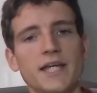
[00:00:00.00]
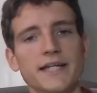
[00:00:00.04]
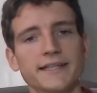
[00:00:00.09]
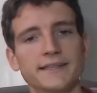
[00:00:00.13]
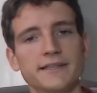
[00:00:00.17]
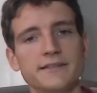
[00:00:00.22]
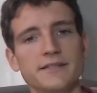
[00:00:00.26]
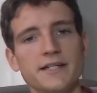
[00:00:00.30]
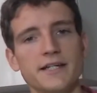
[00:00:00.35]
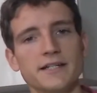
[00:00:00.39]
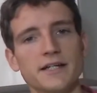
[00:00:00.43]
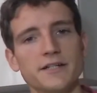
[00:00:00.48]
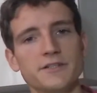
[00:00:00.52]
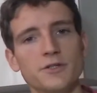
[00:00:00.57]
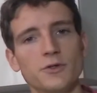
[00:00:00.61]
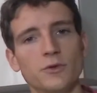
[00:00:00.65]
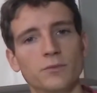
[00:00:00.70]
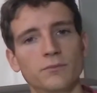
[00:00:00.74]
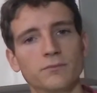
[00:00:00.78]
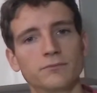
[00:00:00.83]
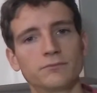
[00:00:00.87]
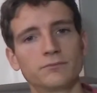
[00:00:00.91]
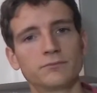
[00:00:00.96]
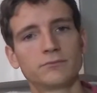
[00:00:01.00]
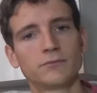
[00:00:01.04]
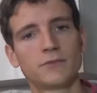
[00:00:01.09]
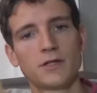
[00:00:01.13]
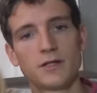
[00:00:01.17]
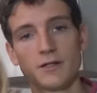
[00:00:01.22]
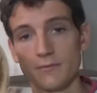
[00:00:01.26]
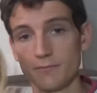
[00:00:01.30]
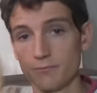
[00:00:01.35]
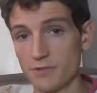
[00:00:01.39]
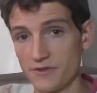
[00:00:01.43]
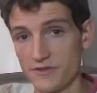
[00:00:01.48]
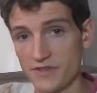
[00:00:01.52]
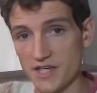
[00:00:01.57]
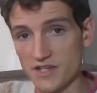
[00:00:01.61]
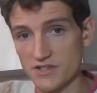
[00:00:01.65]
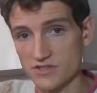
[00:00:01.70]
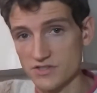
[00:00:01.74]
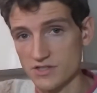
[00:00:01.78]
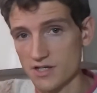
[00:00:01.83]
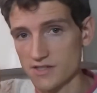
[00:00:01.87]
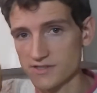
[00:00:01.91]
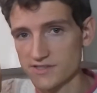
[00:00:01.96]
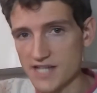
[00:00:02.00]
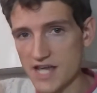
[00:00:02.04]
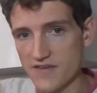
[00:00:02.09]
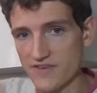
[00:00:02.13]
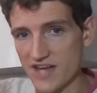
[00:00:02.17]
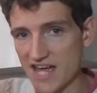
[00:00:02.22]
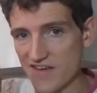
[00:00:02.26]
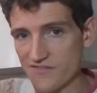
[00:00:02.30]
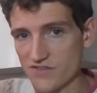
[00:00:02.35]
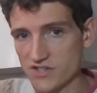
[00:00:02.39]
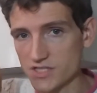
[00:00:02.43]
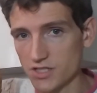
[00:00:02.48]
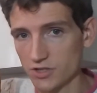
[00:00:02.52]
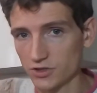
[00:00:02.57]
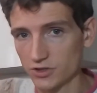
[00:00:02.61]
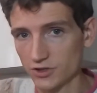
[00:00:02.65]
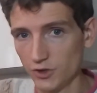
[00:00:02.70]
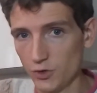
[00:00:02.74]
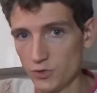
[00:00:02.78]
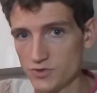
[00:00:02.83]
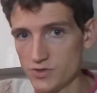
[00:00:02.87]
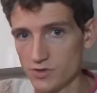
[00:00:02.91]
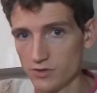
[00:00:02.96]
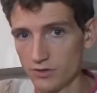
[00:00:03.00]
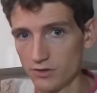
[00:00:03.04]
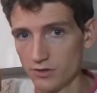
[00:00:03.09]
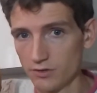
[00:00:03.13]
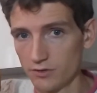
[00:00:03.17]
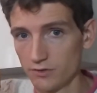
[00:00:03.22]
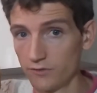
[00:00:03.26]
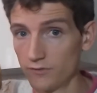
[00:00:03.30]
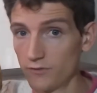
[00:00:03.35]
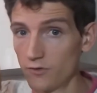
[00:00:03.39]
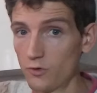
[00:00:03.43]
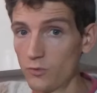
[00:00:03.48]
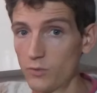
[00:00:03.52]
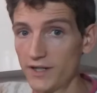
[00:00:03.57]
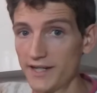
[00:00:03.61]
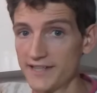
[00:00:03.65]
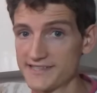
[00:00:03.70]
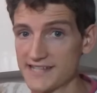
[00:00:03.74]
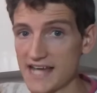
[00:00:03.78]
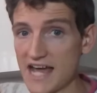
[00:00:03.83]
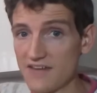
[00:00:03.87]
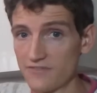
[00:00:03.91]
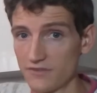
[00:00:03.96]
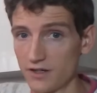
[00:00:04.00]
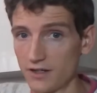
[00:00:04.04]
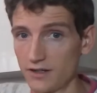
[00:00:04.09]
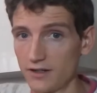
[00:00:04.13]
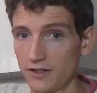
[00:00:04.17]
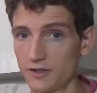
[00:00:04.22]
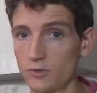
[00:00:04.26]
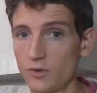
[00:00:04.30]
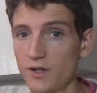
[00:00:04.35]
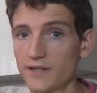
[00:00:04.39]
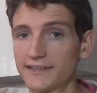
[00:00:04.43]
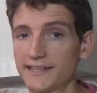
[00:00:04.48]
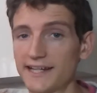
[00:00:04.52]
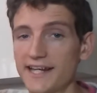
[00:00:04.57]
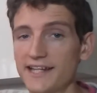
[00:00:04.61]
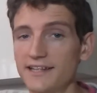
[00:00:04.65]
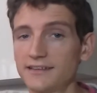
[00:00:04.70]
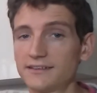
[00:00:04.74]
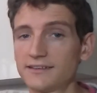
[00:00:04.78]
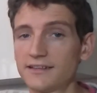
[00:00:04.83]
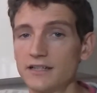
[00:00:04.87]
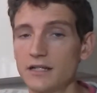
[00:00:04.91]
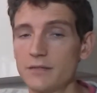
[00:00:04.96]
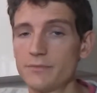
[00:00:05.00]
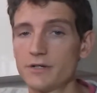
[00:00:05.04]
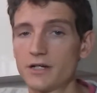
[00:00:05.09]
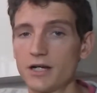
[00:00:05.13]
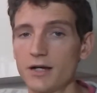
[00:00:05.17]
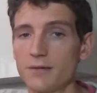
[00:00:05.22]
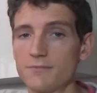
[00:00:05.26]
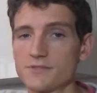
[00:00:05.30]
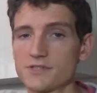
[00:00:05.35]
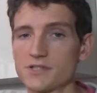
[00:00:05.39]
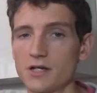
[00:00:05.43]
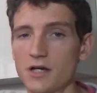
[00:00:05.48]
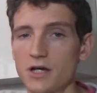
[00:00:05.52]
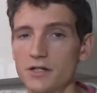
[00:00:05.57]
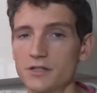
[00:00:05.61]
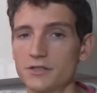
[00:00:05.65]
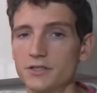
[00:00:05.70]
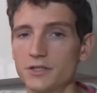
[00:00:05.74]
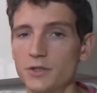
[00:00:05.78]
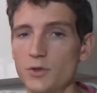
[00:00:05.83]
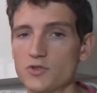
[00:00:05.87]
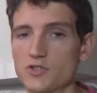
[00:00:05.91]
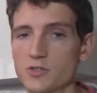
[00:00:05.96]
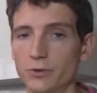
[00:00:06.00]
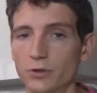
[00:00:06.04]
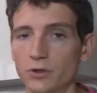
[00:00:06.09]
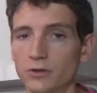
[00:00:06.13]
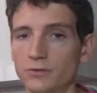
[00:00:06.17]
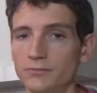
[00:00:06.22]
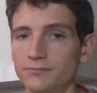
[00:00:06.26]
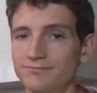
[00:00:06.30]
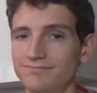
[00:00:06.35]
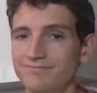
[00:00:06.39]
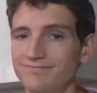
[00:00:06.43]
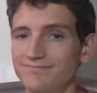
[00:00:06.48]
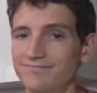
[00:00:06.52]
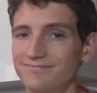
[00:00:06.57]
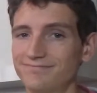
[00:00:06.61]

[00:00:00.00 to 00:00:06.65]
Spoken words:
Yes, indeed I do. But this has never ever touched gluten, nor will it ever, otherwise it instantly becomes unusable.